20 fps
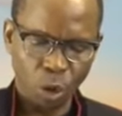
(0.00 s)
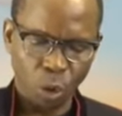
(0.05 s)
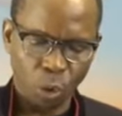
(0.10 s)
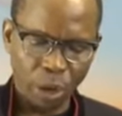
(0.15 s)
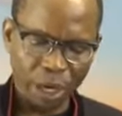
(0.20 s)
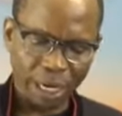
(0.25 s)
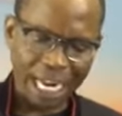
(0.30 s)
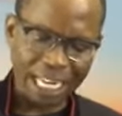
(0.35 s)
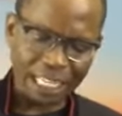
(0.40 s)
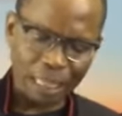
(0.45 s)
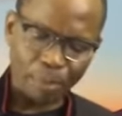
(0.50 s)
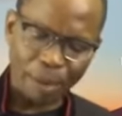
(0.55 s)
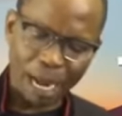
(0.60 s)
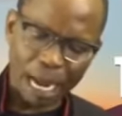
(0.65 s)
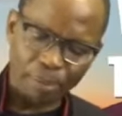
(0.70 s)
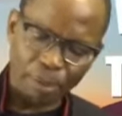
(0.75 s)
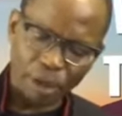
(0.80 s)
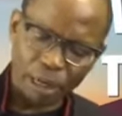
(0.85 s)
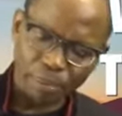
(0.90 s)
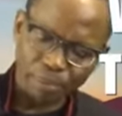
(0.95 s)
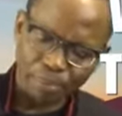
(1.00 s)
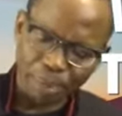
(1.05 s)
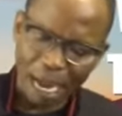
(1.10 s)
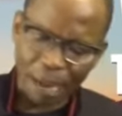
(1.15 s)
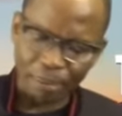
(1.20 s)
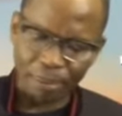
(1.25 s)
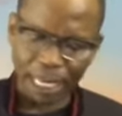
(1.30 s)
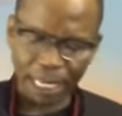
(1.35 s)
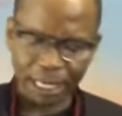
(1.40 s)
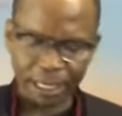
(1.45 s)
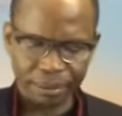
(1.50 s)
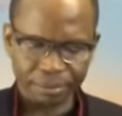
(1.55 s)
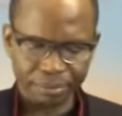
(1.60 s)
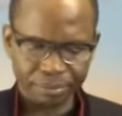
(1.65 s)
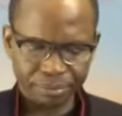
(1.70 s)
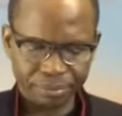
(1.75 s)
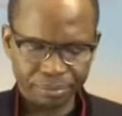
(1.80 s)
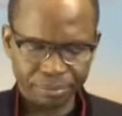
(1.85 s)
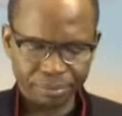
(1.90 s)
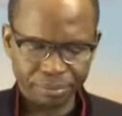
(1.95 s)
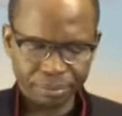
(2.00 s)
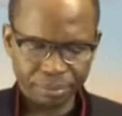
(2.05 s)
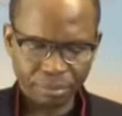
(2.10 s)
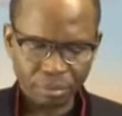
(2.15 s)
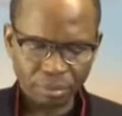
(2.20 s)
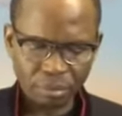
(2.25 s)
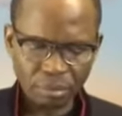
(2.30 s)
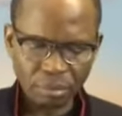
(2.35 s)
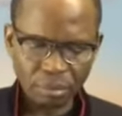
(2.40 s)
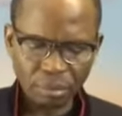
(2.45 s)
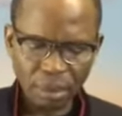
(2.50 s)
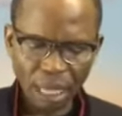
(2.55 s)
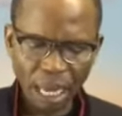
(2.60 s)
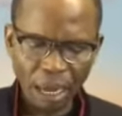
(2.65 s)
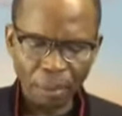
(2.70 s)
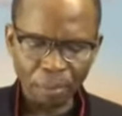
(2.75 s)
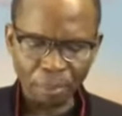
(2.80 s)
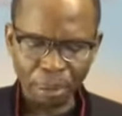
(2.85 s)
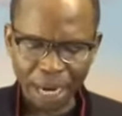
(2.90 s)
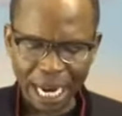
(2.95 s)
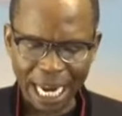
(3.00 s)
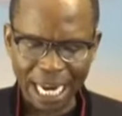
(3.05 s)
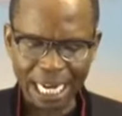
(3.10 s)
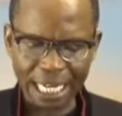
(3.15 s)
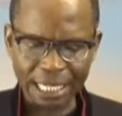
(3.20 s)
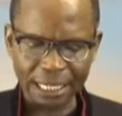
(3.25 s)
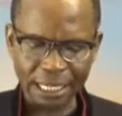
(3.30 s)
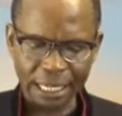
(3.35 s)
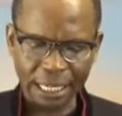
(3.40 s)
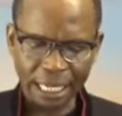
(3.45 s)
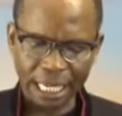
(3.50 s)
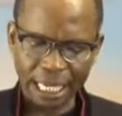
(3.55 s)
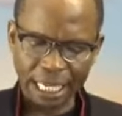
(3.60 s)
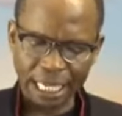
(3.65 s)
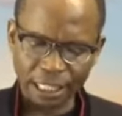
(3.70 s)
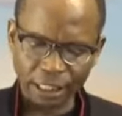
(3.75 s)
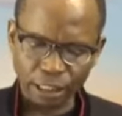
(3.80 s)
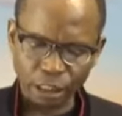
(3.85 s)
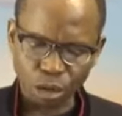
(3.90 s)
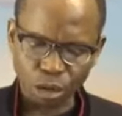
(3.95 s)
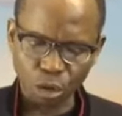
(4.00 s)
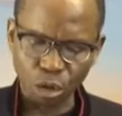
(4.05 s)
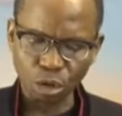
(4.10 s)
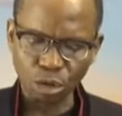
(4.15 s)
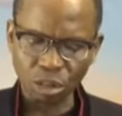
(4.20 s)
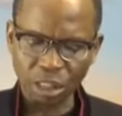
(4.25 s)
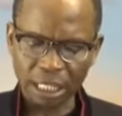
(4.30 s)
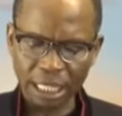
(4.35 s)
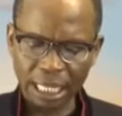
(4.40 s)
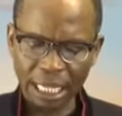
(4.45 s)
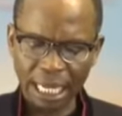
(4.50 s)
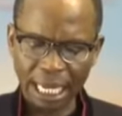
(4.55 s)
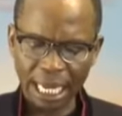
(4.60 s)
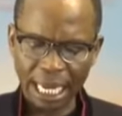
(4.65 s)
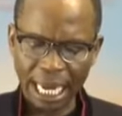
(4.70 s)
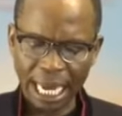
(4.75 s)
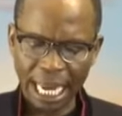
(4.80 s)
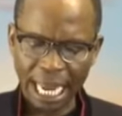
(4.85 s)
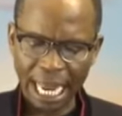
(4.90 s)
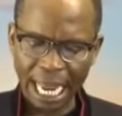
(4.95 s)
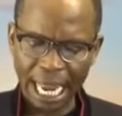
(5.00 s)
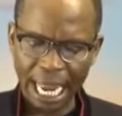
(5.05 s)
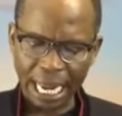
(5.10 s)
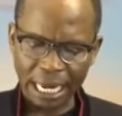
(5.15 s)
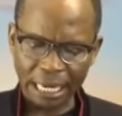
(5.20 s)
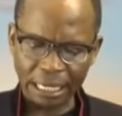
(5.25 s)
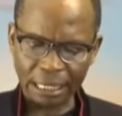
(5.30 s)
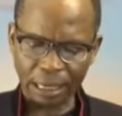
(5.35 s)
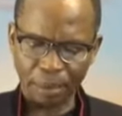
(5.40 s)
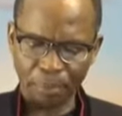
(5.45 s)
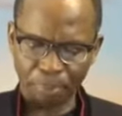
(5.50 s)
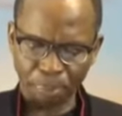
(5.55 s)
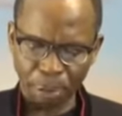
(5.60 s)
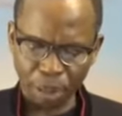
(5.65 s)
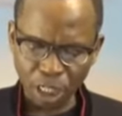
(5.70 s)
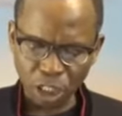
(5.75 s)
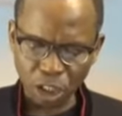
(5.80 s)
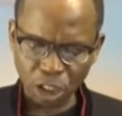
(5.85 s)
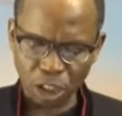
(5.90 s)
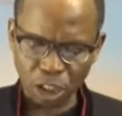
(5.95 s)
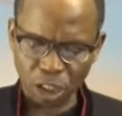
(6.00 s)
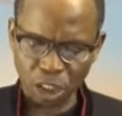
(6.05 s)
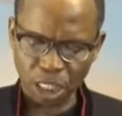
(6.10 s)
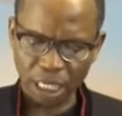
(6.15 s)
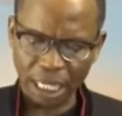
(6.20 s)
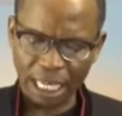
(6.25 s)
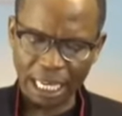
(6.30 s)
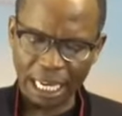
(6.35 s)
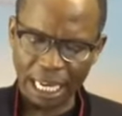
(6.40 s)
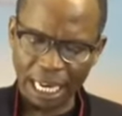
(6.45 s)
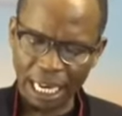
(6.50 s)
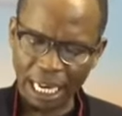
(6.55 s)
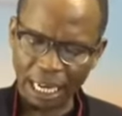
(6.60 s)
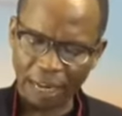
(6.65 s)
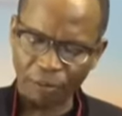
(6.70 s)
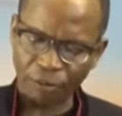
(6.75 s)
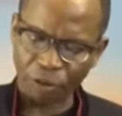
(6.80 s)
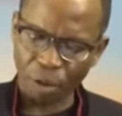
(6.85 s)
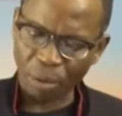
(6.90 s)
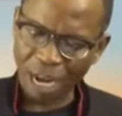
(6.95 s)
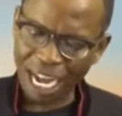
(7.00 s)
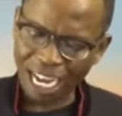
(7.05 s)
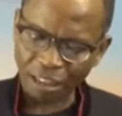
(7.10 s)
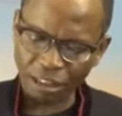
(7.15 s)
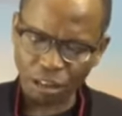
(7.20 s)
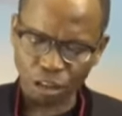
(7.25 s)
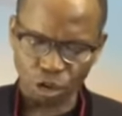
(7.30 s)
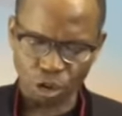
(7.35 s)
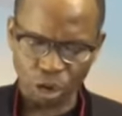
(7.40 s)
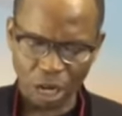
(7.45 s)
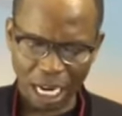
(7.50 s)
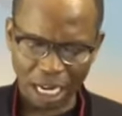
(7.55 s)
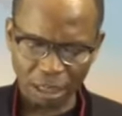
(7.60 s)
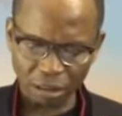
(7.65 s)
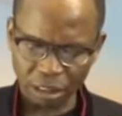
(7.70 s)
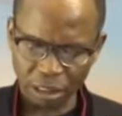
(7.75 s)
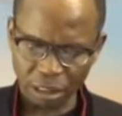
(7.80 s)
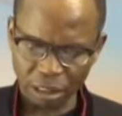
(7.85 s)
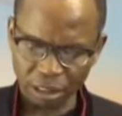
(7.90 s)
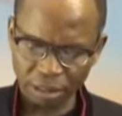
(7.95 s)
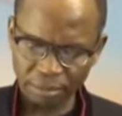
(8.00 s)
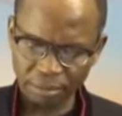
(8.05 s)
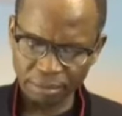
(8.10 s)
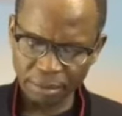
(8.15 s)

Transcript: We read the Bible in public, prayed in schools, and preached from house to house.